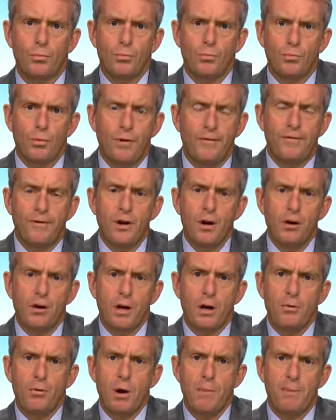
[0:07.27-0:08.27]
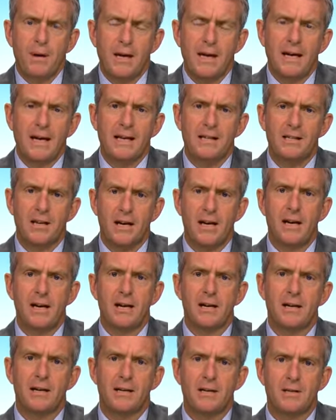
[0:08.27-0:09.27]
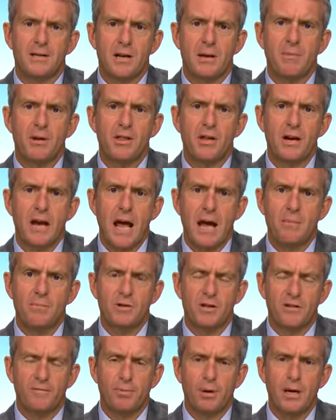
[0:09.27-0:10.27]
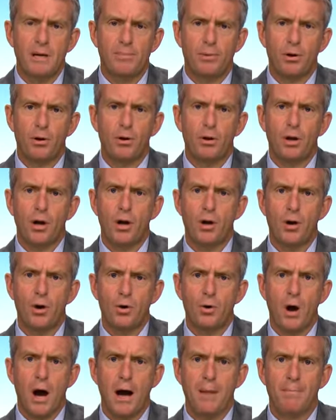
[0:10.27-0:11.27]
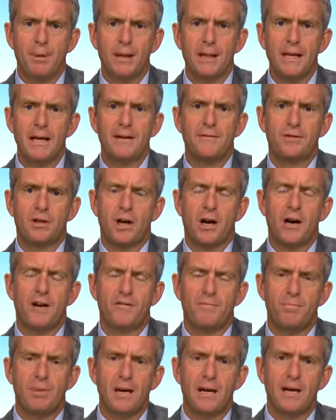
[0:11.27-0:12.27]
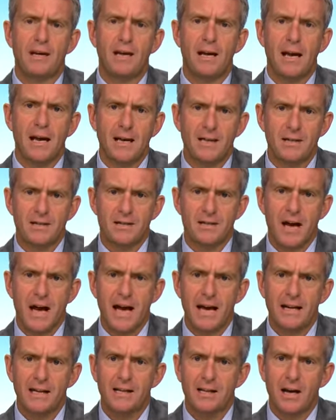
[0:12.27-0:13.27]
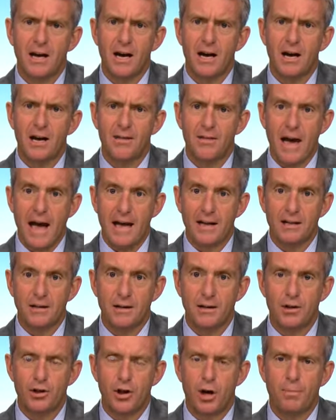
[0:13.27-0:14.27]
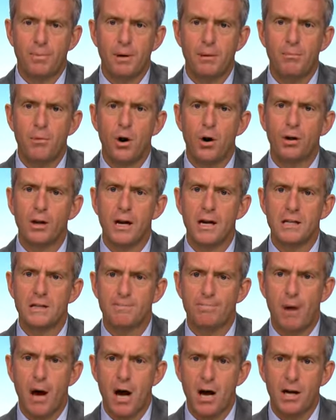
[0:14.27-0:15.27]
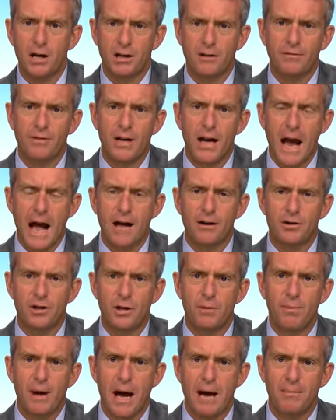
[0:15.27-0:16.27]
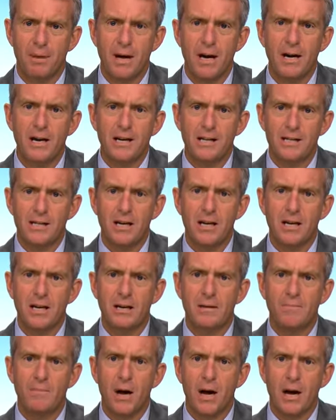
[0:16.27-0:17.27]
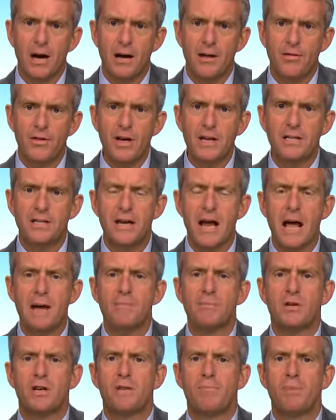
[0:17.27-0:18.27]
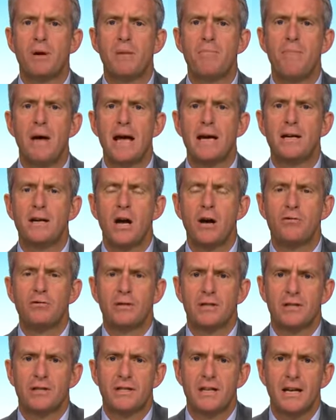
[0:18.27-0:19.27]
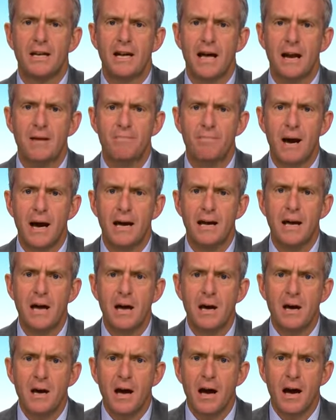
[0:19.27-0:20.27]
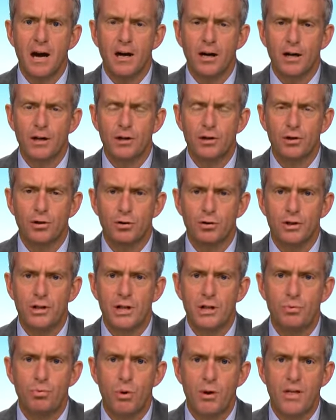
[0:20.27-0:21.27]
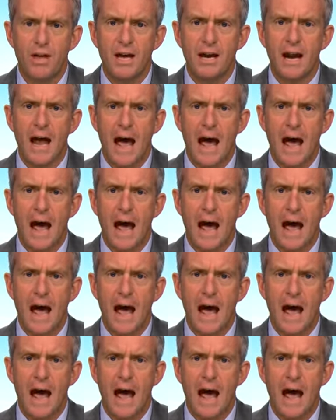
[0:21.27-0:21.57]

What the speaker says: Well, Fionnuala, we're beginning to hear some of the names of people who are believed to have been inside that shopping mall as part of the Al-Shabaab team. These names have been made known to CNN by sources within